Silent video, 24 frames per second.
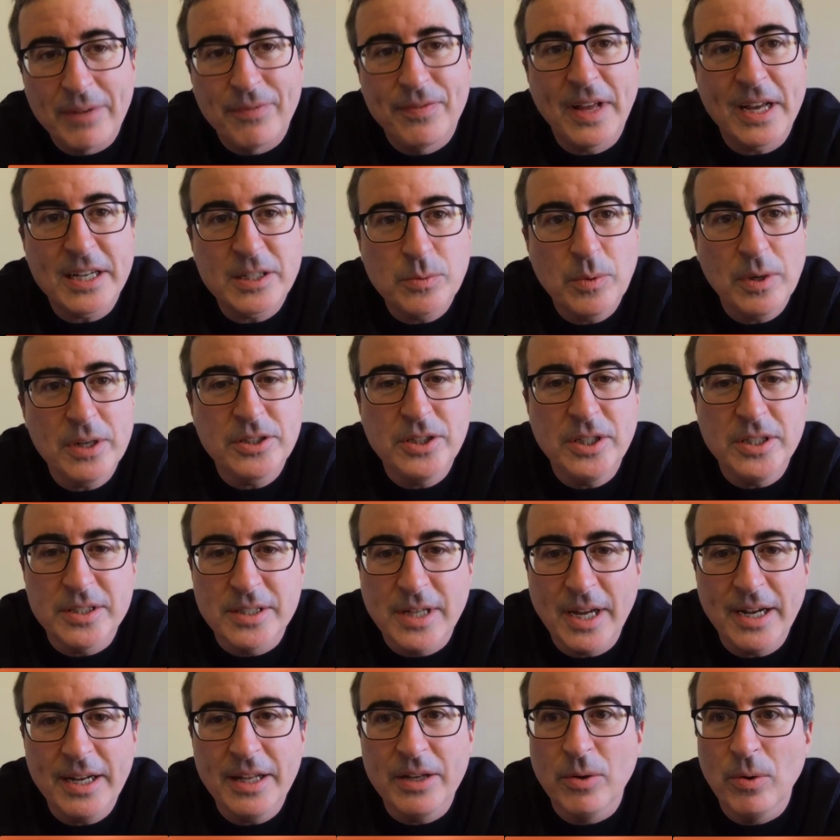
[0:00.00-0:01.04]
If that's where she's
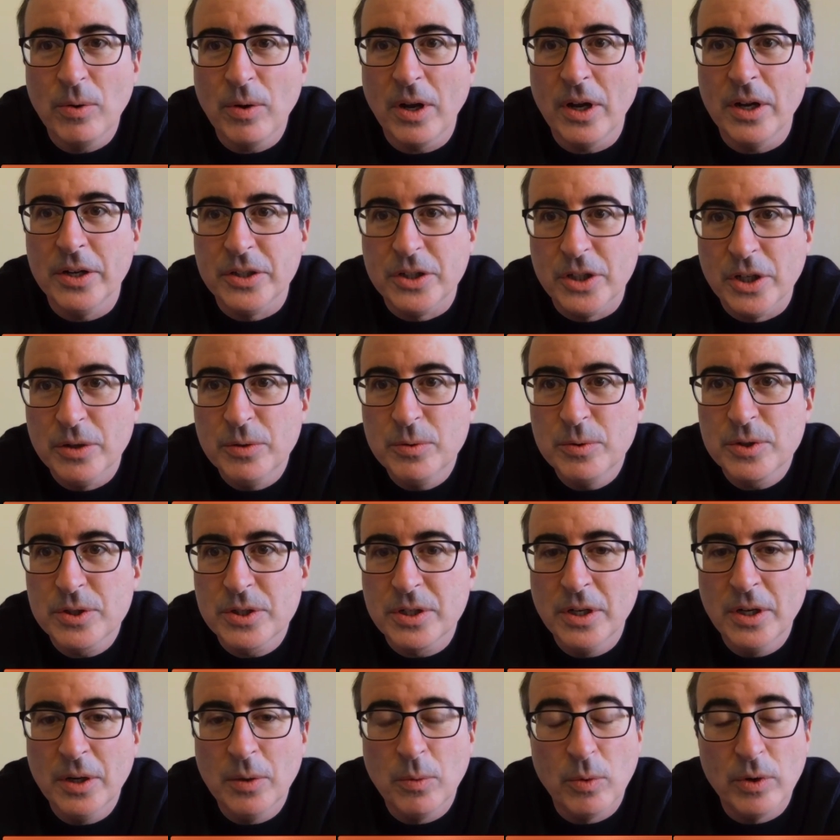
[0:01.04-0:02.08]
getting all her news,
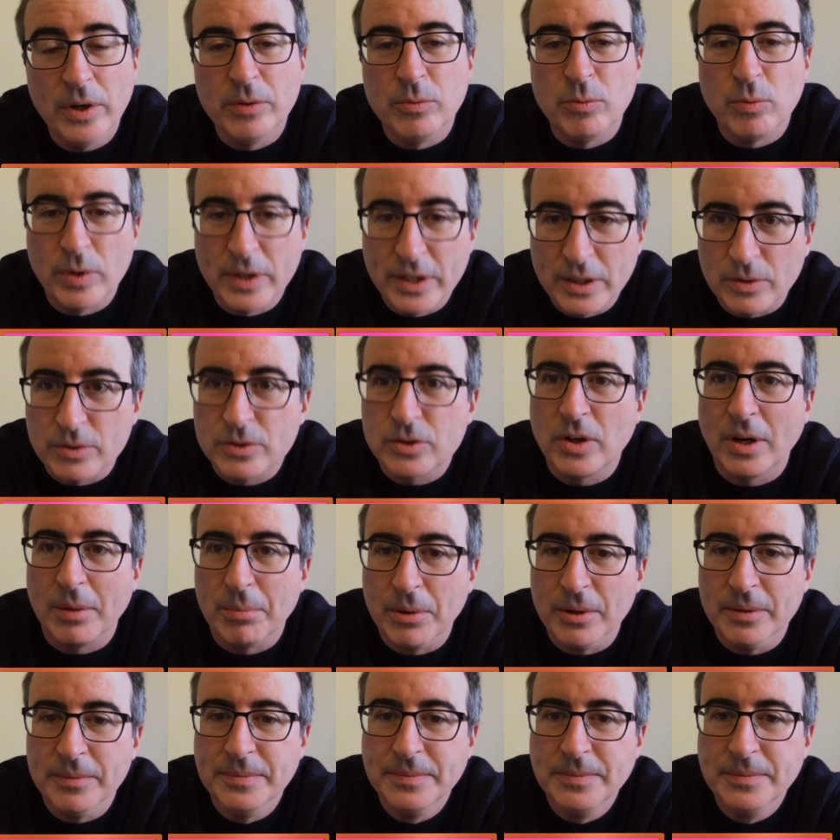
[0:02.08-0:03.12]
we're in real trouble.